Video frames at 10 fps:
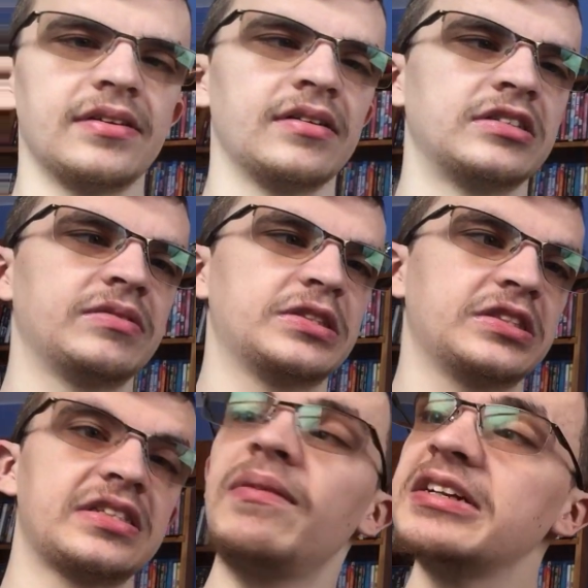It was a
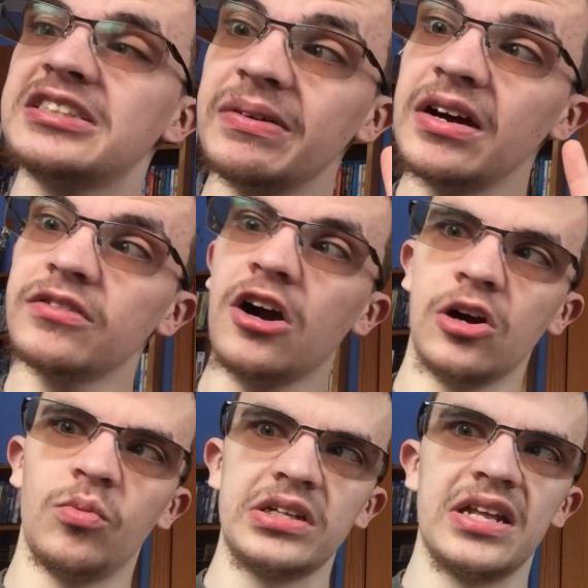definitely different kind of
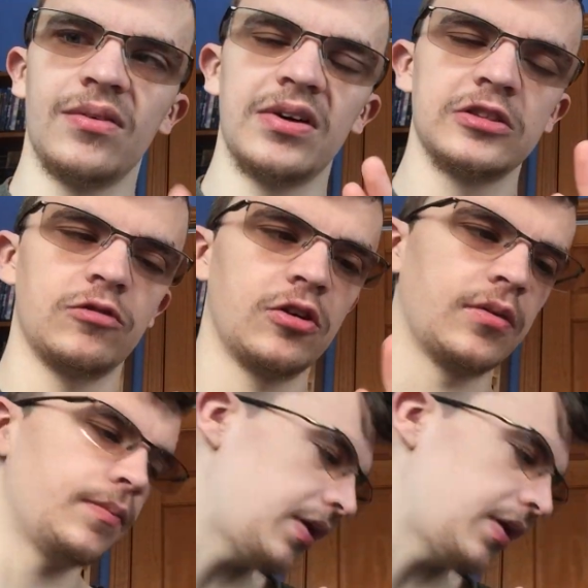artwork than it was for